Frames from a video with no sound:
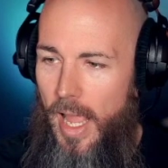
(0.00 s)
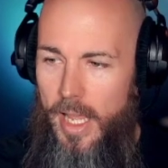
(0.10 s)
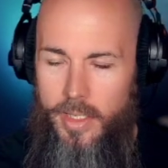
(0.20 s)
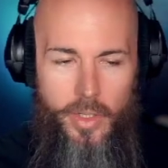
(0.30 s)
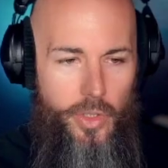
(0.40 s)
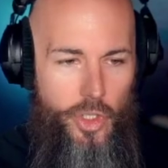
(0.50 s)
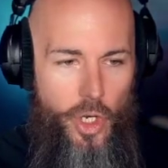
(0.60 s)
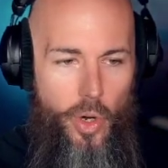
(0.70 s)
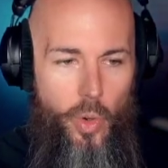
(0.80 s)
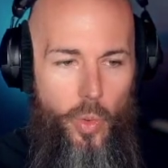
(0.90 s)
and
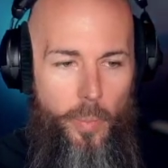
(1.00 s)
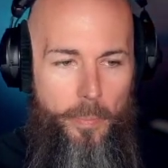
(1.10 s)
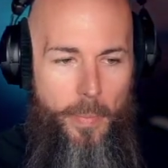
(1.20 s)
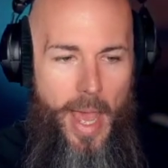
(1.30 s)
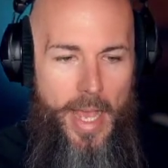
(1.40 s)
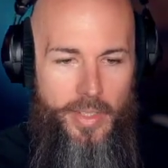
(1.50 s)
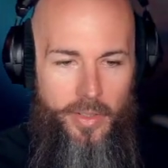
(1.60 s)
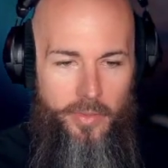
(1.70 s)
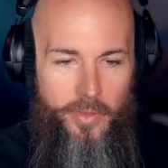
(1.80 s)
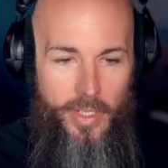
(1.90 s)
so
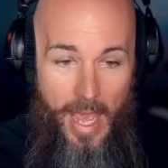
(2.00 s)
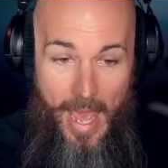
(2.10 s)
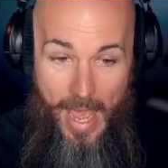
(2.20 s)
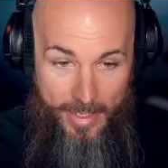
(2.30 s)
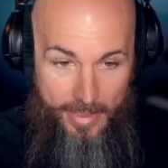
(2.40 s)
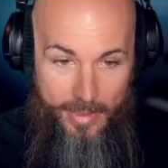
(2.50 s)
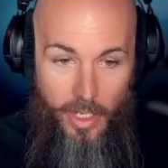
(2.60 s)
Massive X,